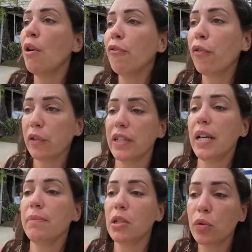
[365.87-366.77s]
for
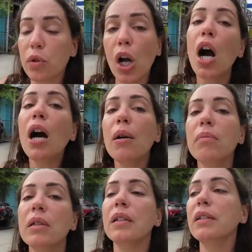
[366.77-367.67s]
them to come
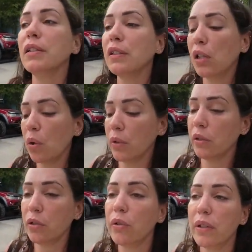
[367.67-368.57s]
so the
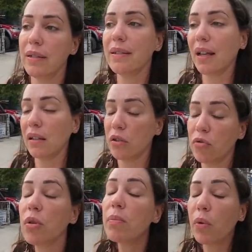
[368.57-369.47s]
tourists can
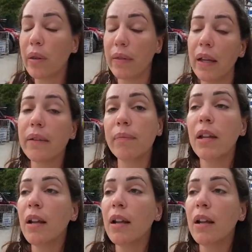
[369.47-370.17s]
swim with them.